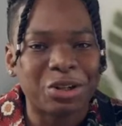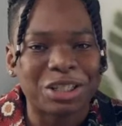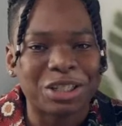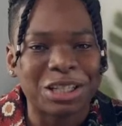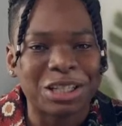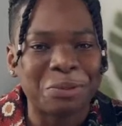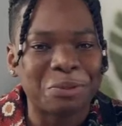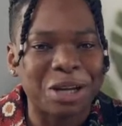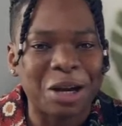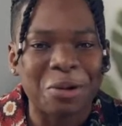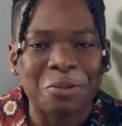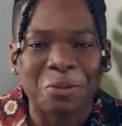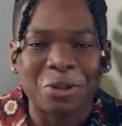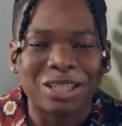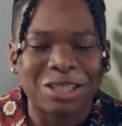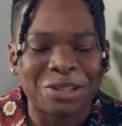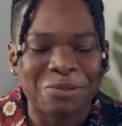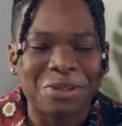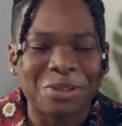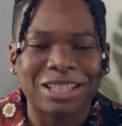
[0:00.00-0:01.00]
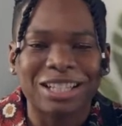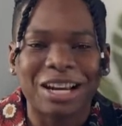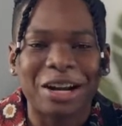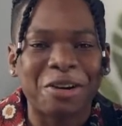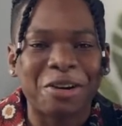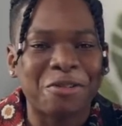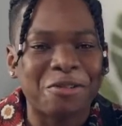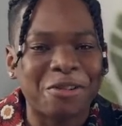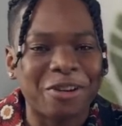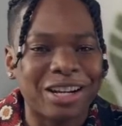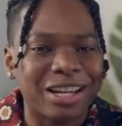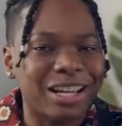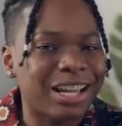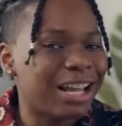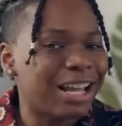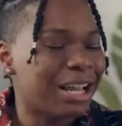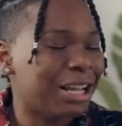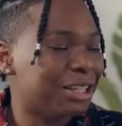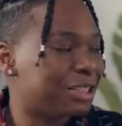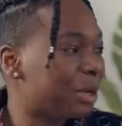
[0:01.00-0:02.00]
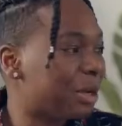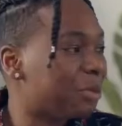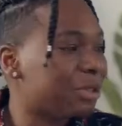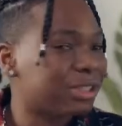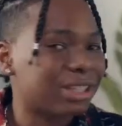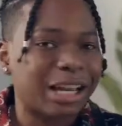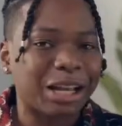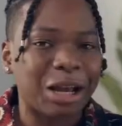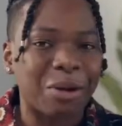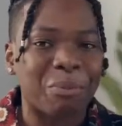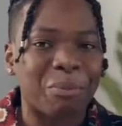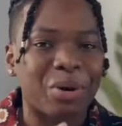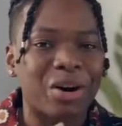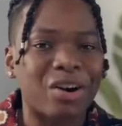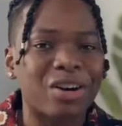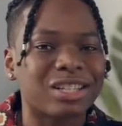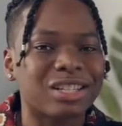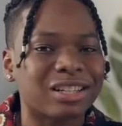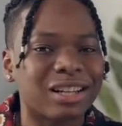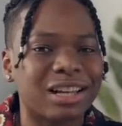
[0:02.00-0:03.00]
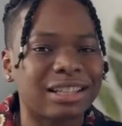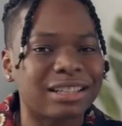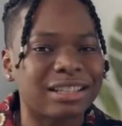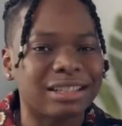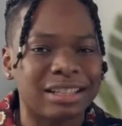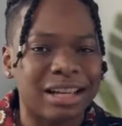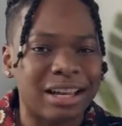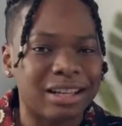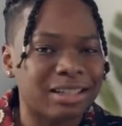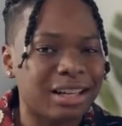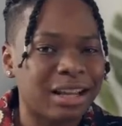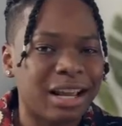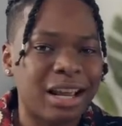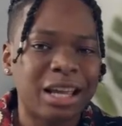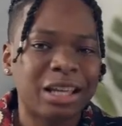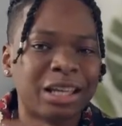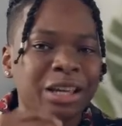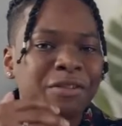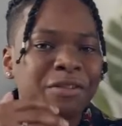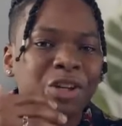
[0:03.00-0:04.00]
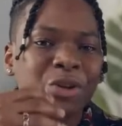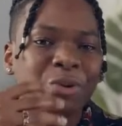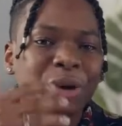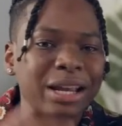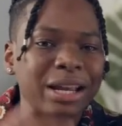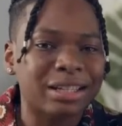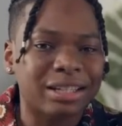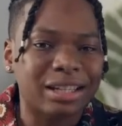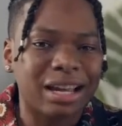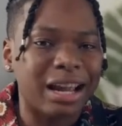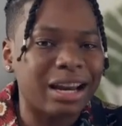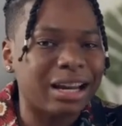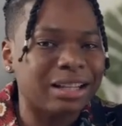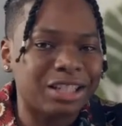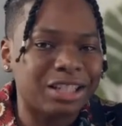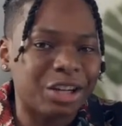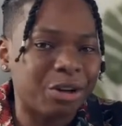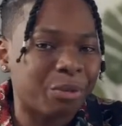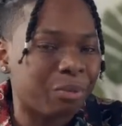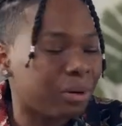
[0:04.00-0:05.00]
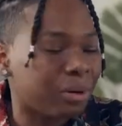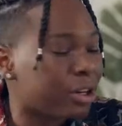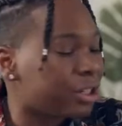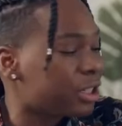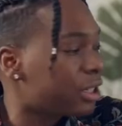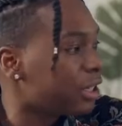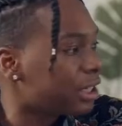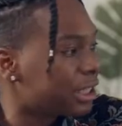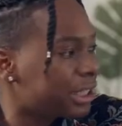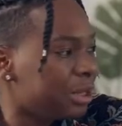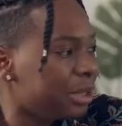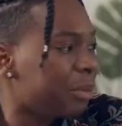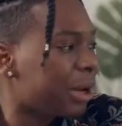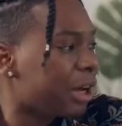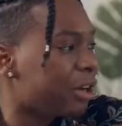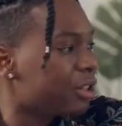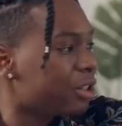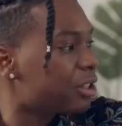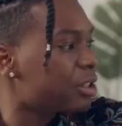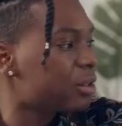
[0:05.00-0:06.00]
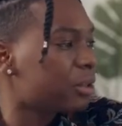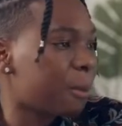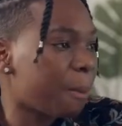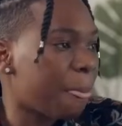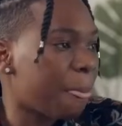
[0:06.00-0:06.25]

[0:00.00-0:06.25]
your sleep type, which to me is kind of funny. It's almost like a personality test giving you insight into your personal sleep patterns.